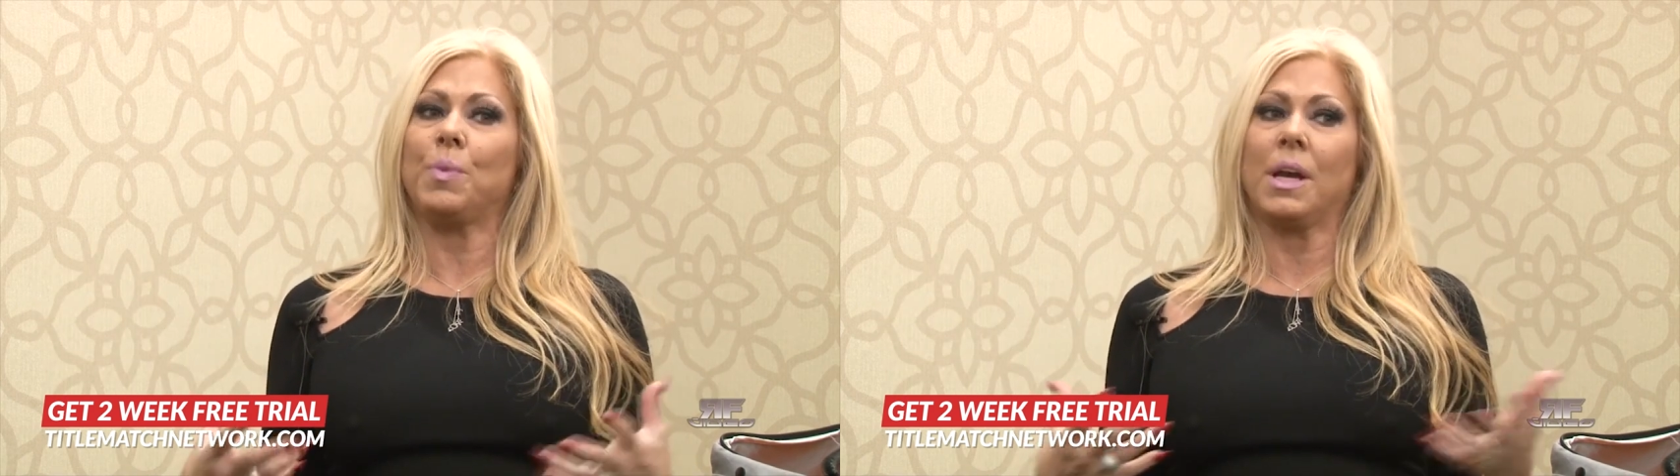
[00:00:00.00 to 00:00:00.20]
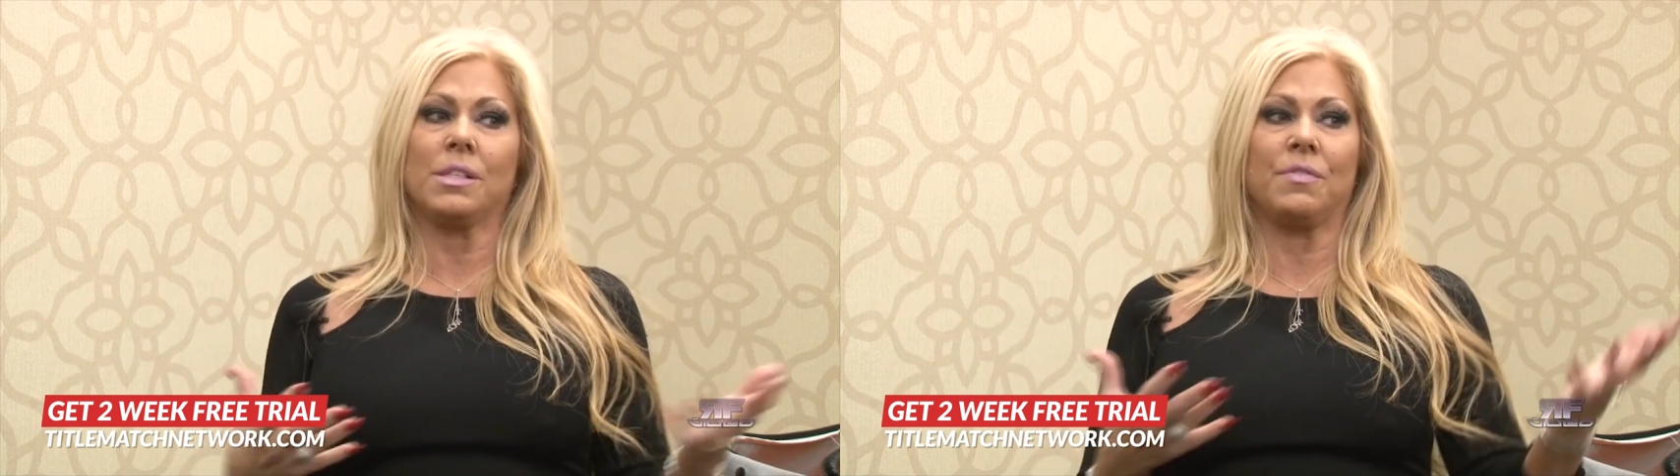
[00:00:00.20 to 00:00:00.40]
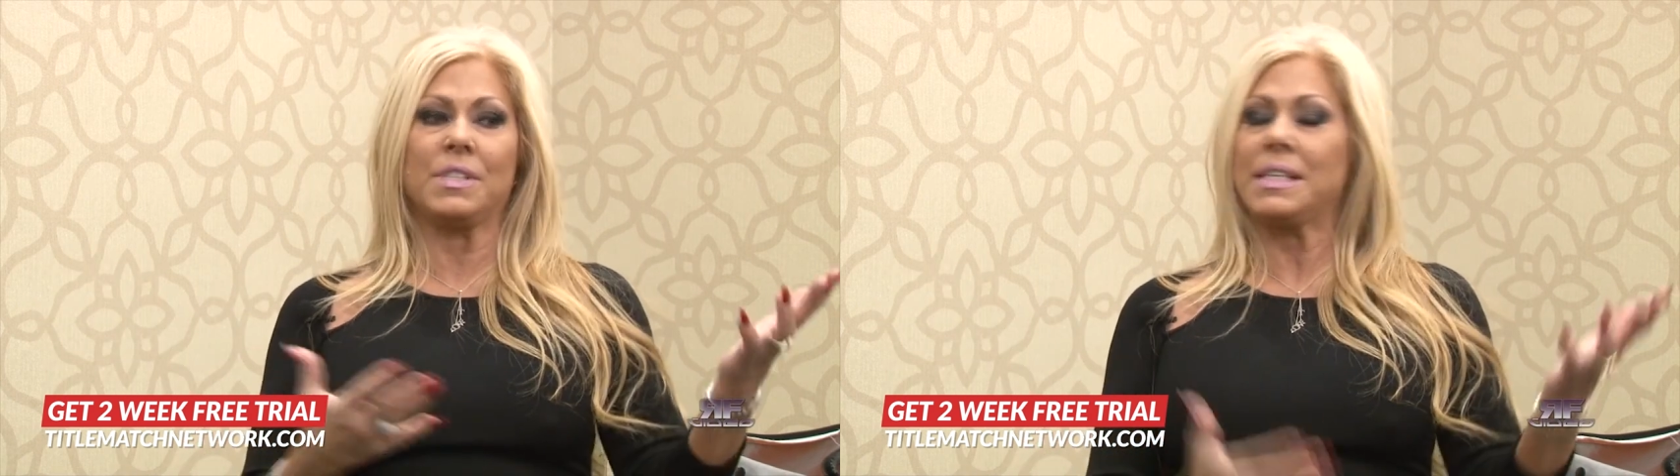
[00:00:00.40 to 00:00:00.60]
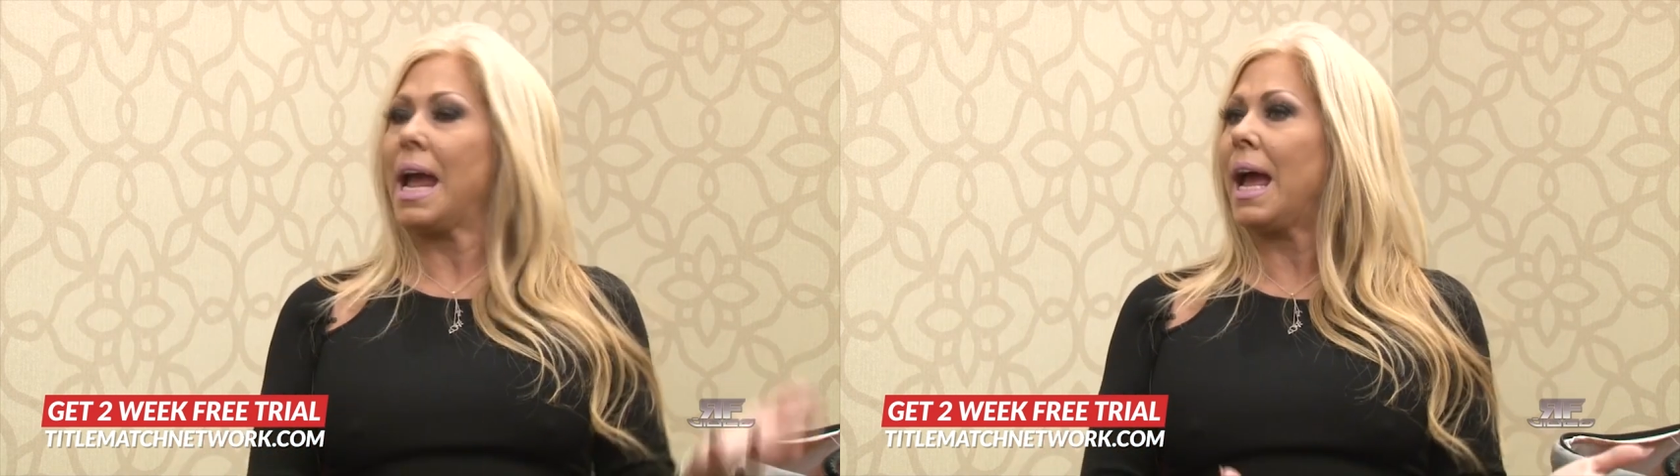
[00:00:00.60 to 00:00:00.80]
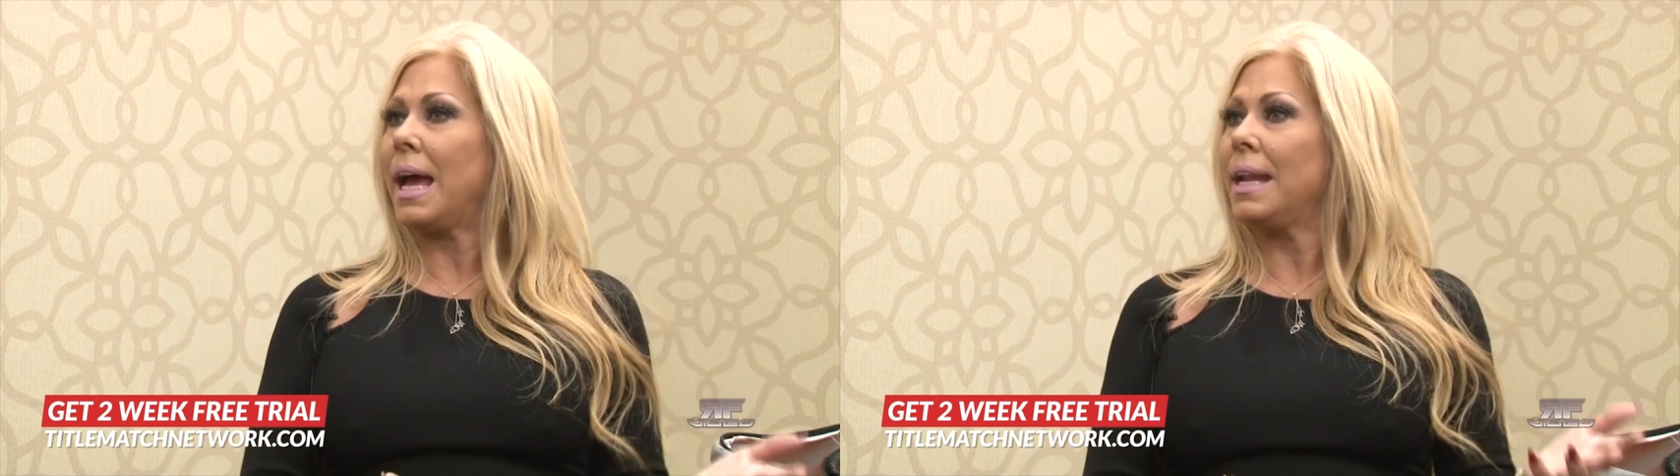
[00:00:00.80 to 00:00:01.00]
because of his
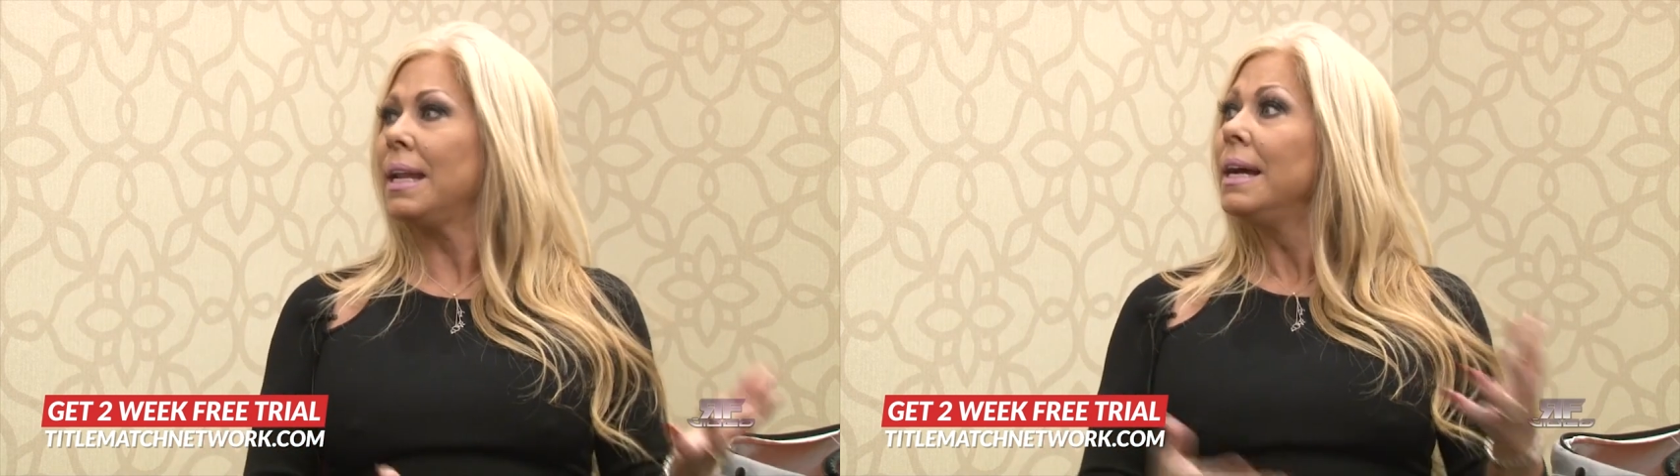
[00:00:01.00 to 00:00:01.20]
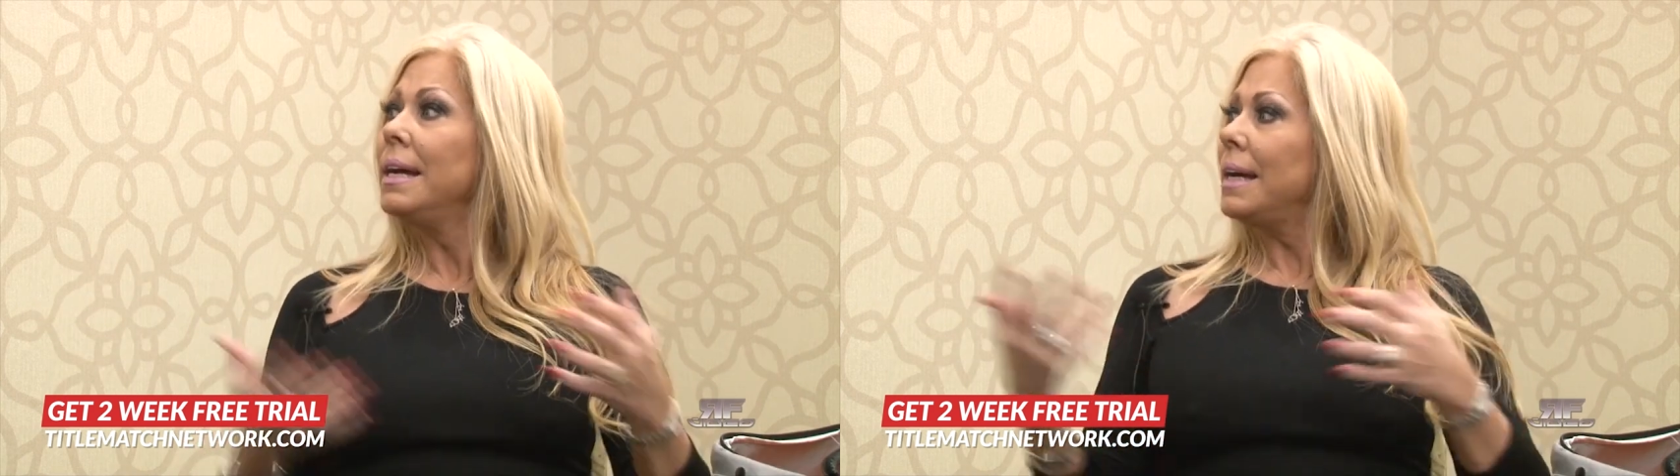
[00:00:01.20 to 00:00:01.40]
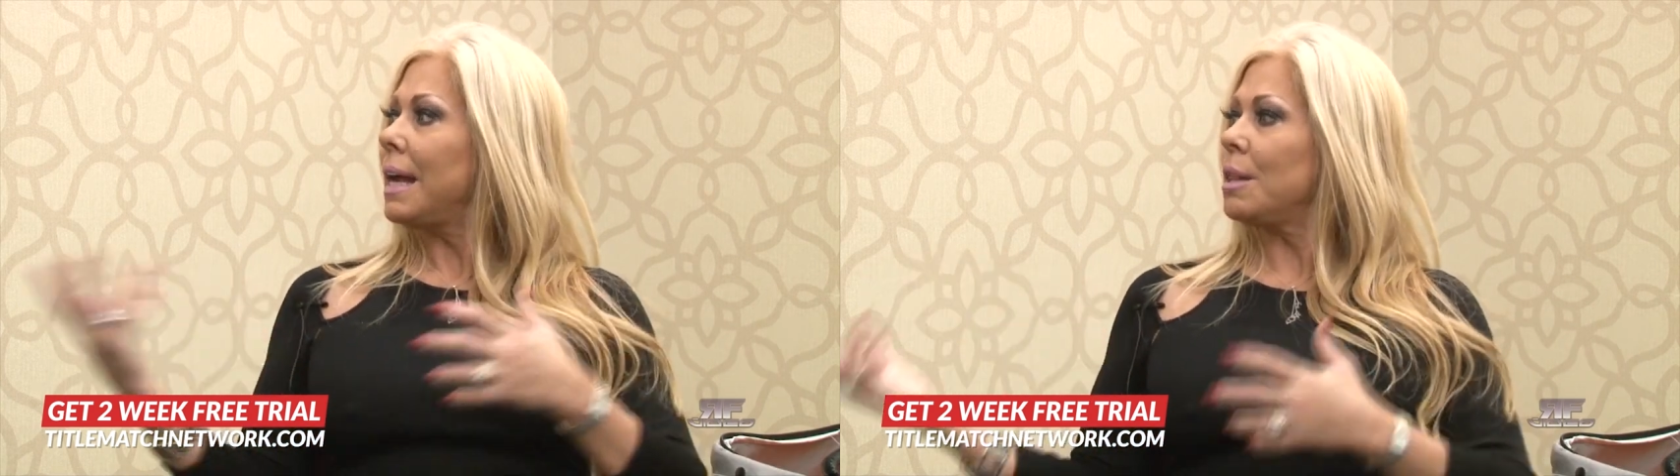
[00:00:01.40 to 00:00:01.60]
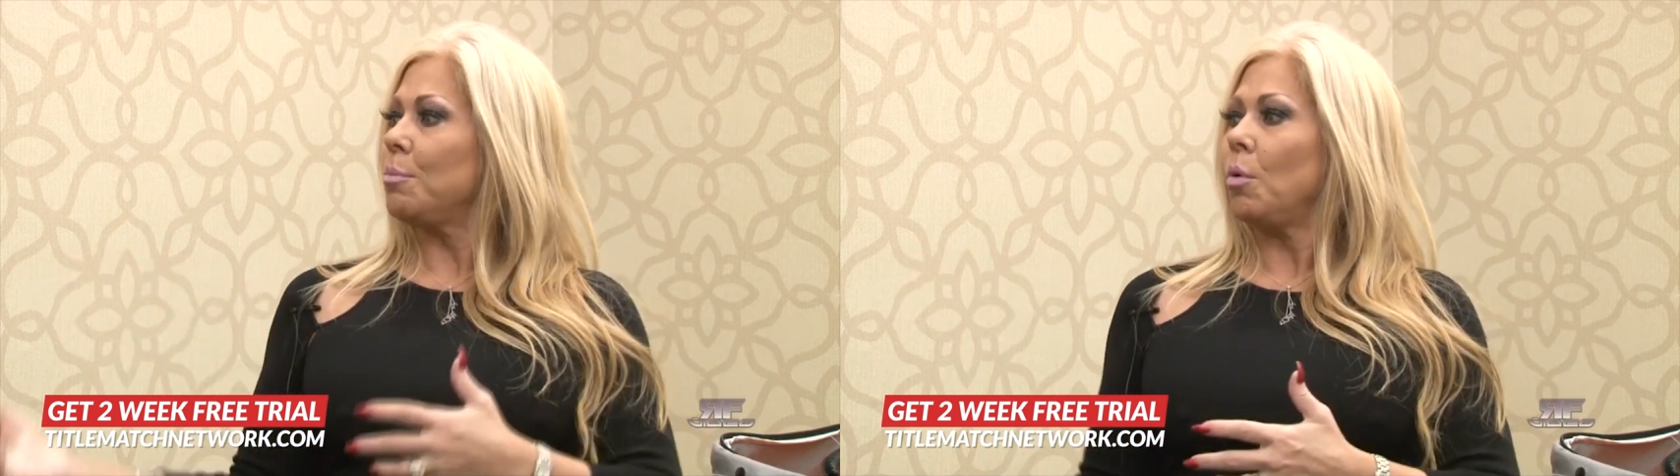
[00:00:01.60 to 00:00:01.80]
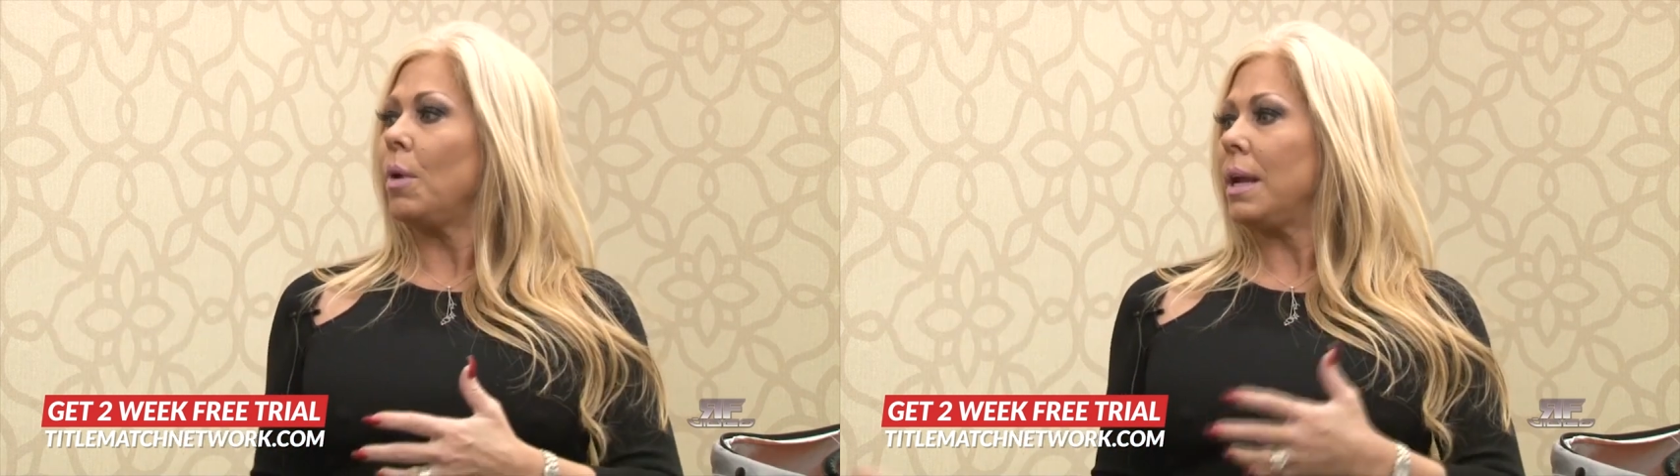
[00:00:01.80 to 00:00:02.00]
dad and the
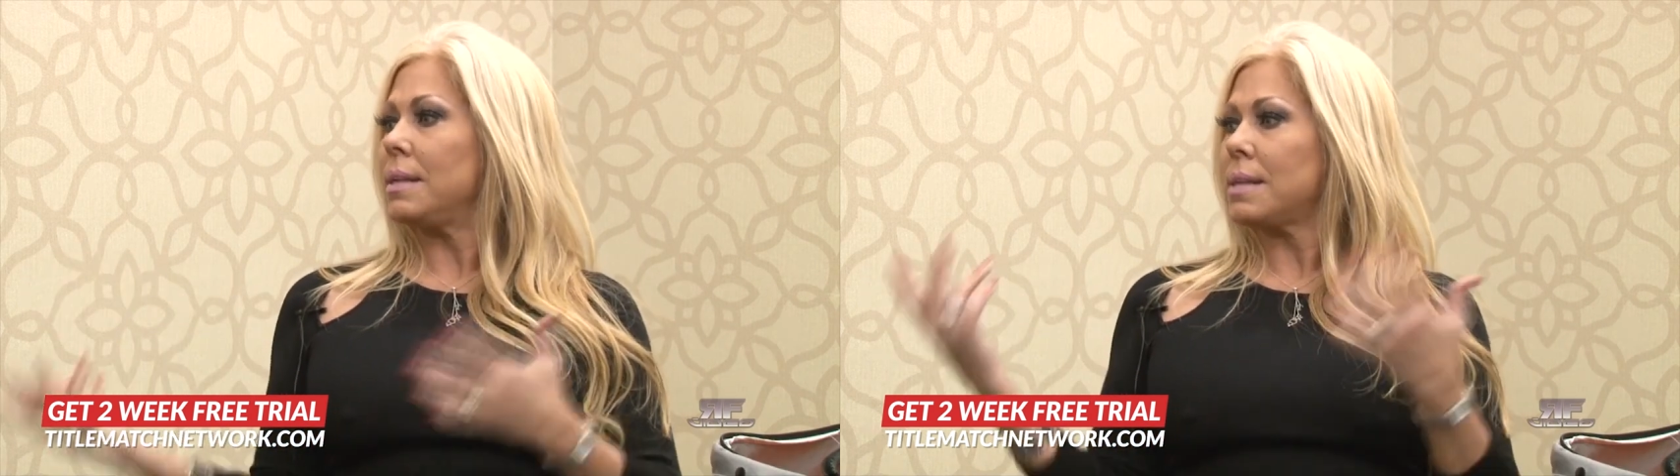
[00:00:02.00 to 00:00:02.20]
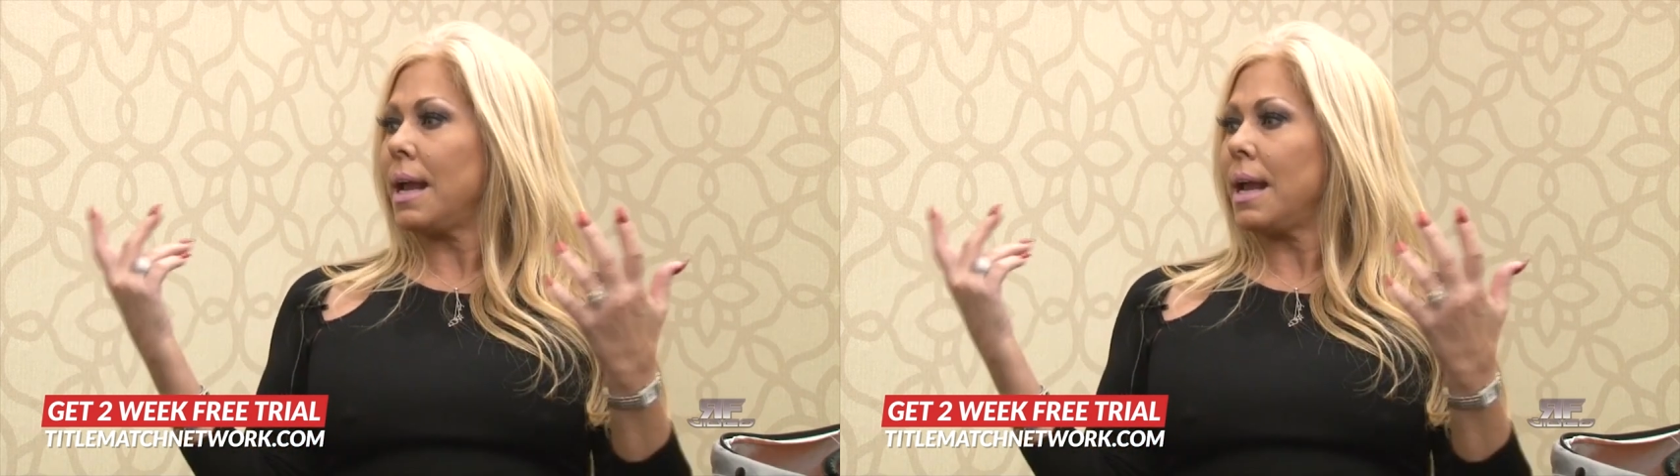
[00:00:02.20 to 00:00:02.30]
boys.